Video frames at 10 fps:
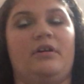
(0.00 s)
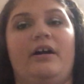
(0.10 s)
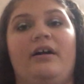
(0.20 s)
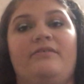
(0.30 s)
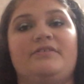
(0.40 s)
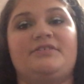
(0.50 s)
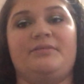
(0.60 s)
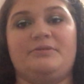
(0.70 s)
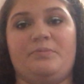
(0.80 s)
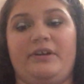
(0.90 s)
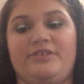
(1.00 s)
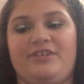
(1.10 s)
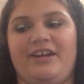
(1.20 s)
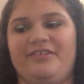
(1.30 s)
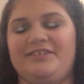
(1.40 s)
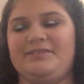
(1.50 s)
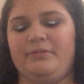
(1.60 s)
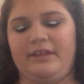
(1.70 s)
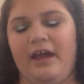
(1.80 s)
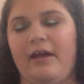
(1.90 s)
I obviously was pretty generous
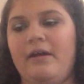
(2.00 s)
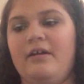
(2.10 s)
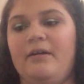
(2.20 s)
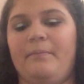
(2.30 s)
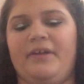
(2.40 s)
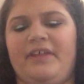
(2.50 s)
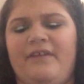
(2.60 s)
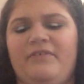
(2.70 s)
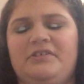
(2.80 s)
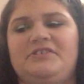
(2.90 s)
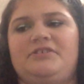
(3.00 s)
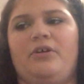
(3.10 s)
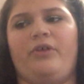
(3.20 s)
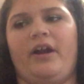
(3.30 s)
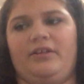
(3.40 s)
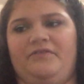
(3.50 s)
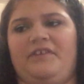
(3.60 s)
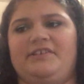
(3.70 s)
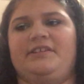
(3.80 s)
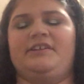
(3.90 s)
with that, but that felt so great on the
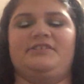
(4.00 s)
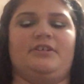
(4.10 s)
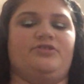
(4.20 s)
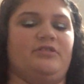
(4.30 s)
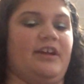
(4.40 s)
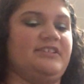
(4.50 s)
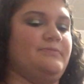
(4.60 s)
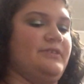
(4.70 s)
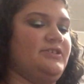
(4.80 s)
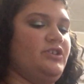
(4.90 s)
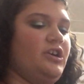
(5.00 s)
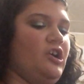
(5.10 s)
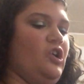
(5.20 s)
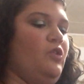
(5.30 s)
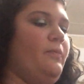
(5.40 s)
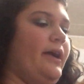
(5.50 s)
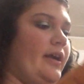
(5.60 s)
face. That is such a nice mister. Oh my